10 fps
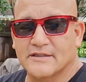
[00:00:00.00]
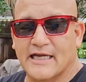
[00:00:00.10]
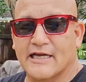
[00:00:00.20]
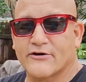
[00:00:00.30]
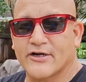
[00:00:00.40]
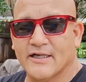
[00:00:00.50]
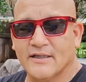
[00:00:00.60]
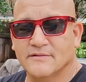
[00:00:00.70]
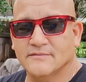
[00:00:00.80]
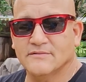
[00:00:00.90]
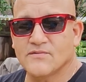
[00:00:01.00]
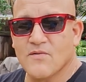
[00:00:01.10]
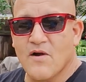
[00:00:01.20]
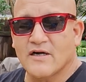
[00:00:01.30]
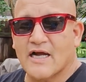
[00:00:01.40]
area.
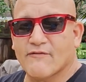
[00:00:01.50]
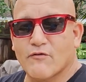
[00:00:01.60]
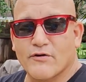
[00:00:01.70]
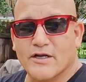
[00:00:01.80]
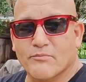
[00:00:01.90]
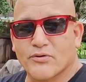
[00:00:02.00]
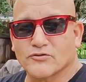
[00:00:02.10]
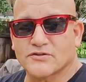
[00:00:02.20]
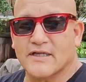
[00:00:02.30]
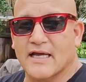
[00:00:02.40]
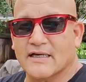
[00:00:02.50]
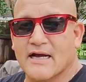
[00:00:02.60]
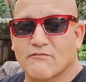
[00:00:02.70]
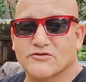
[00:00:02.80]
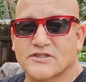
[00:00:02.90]
I've already approached that
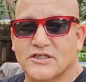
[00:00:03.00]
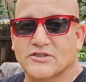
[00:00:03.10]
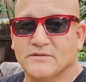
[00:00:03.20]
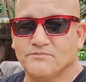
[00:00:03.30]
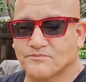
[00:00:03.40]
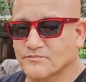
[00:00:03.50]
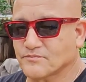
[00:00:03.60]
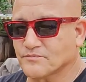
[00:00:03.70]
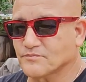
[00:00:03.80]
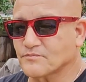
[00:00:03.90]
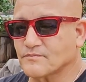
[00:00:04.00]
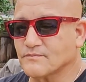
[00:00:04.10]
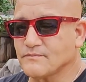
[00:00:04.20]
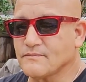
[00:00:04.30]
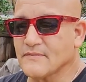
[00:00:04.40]
conversation.
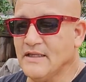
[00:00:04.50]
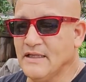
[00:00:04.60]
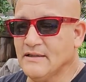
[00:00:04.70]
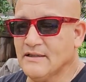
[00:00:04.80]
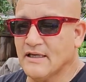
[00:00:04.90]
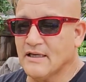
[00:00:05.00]
And,